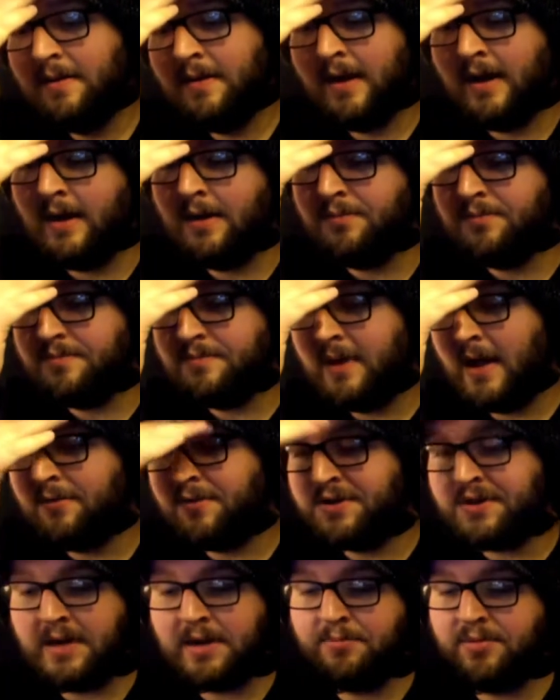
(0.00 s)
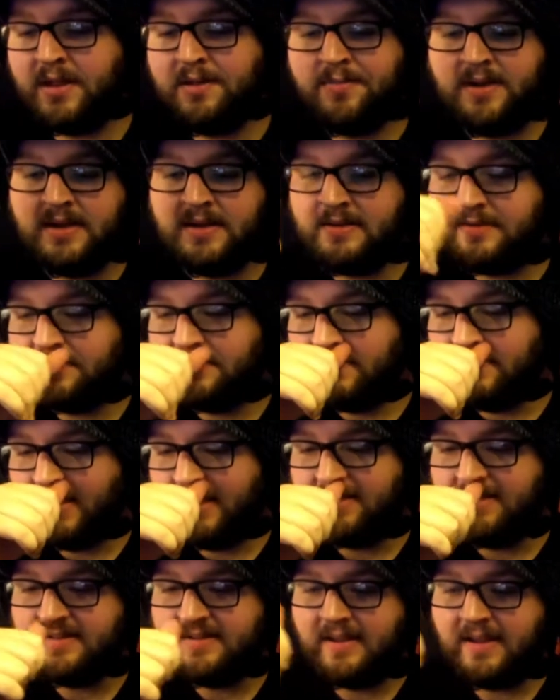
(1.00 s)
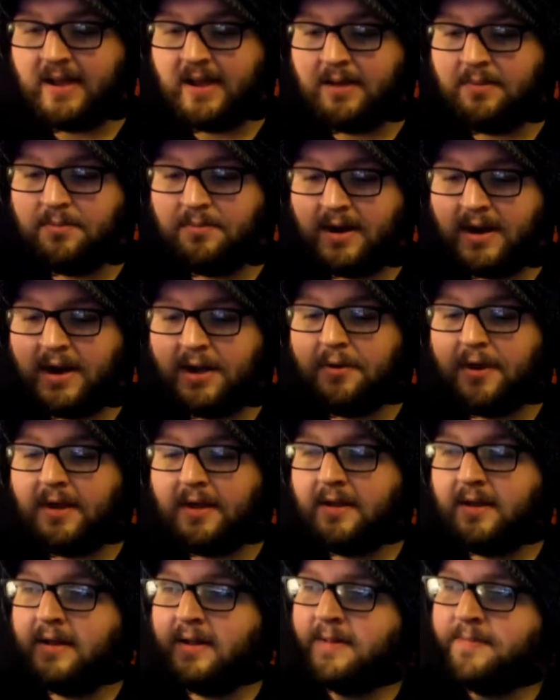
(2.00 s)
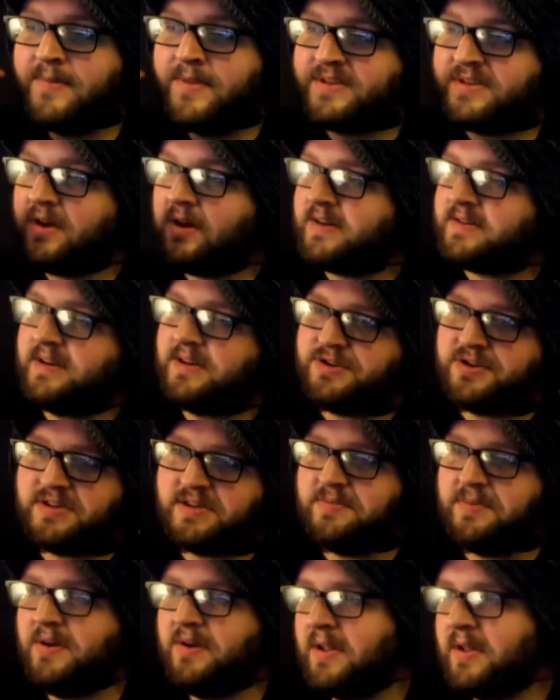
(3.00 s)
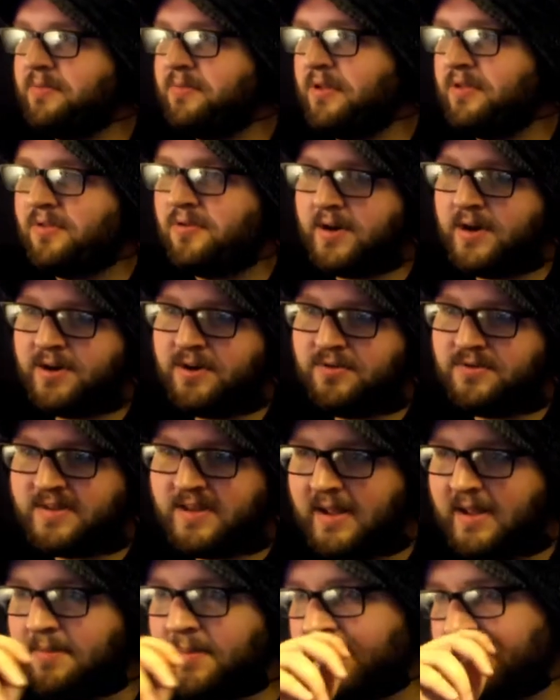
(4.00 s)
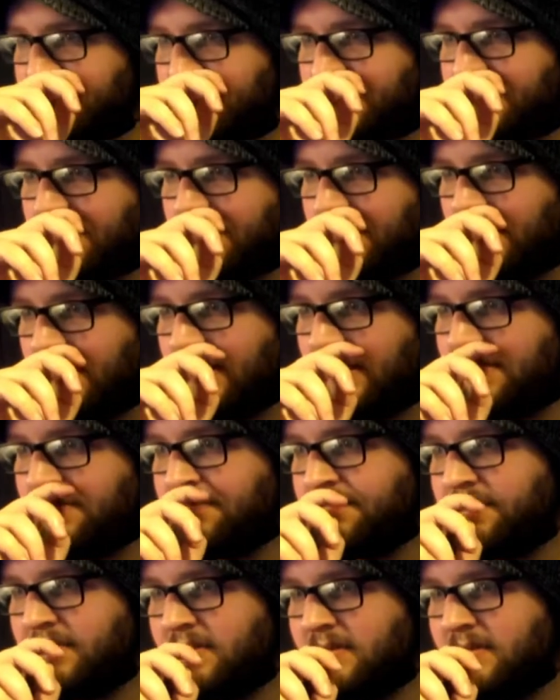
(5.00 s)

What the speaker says: I wish I could play bass like this guy. But anyway, the song's not just about him. The 3 dudes that I mentioned are